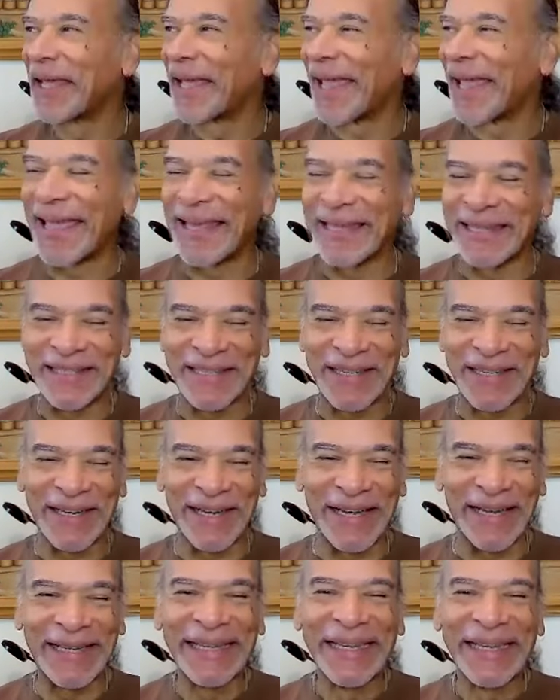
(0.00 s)
and
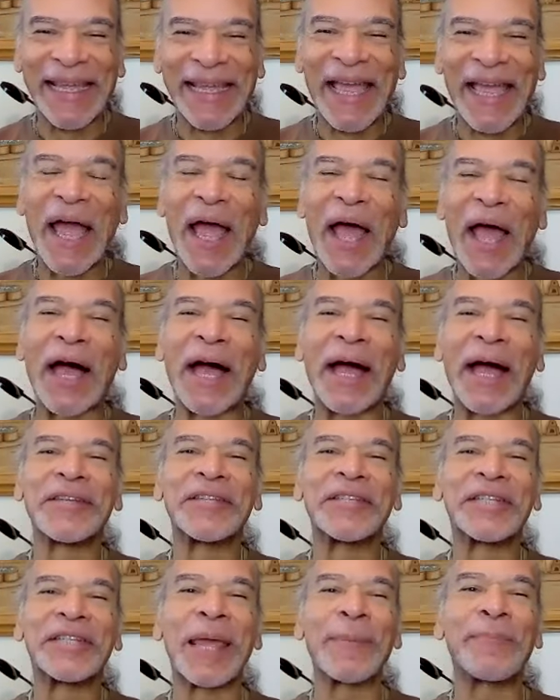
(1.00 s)

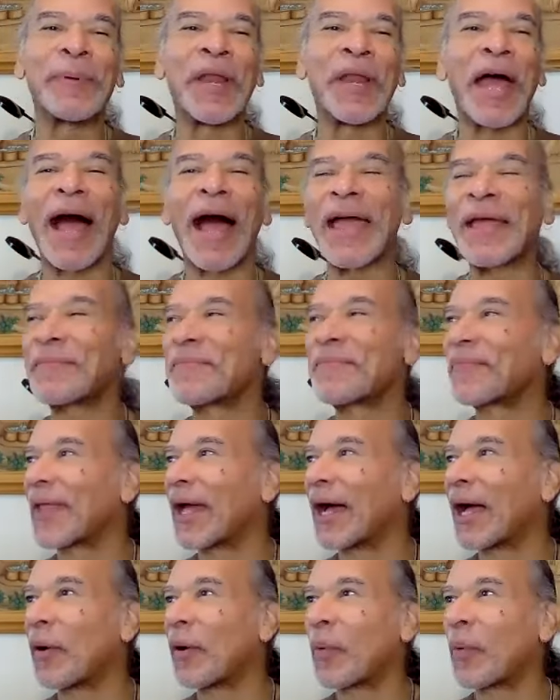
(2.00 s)
Skip and I,
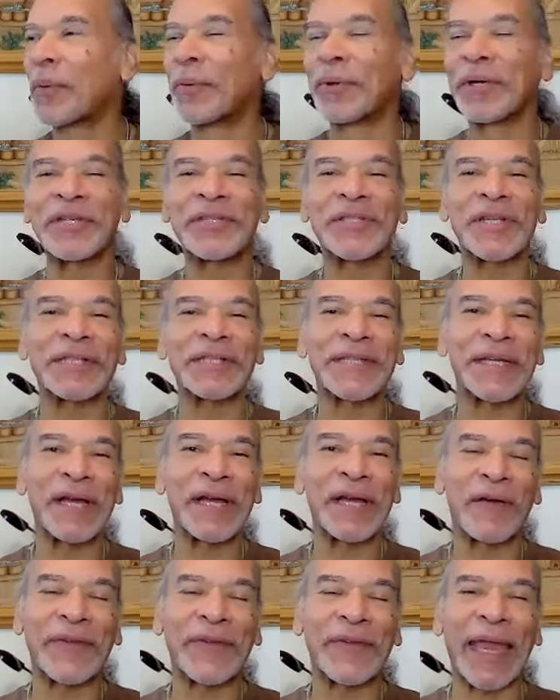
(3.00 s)
we were discussing
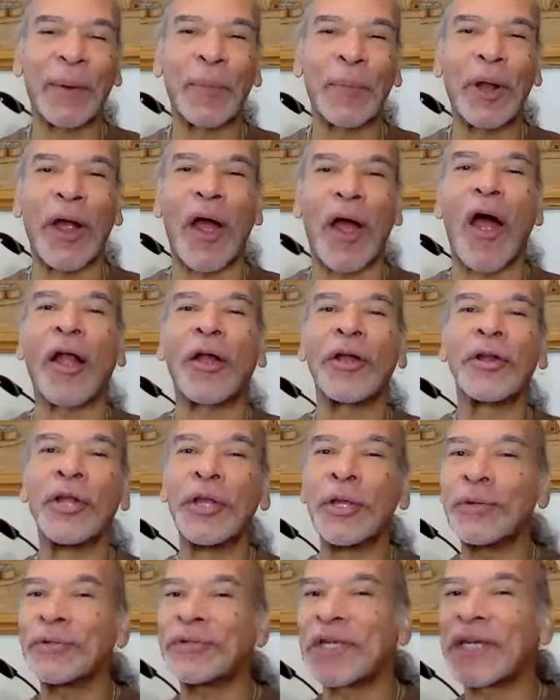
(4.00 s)
off camera our
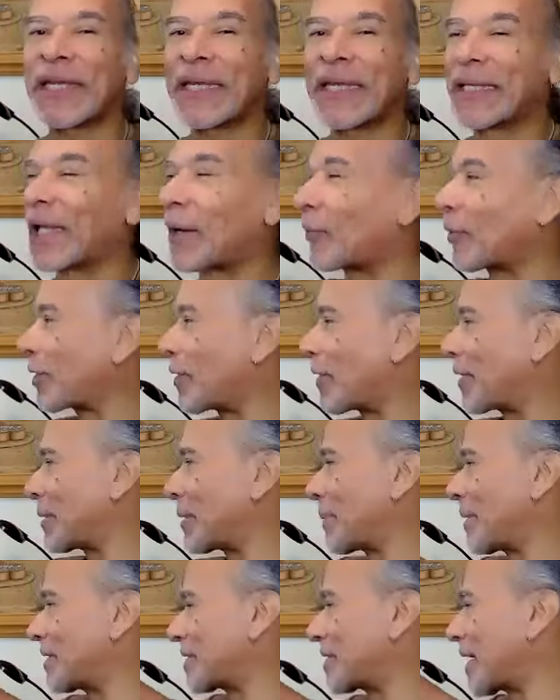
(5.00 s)
new tequila. We're going
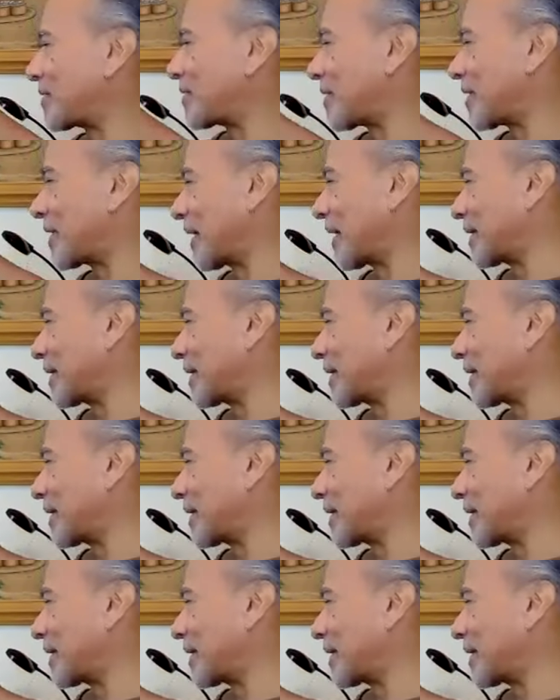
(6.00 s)
to be tasting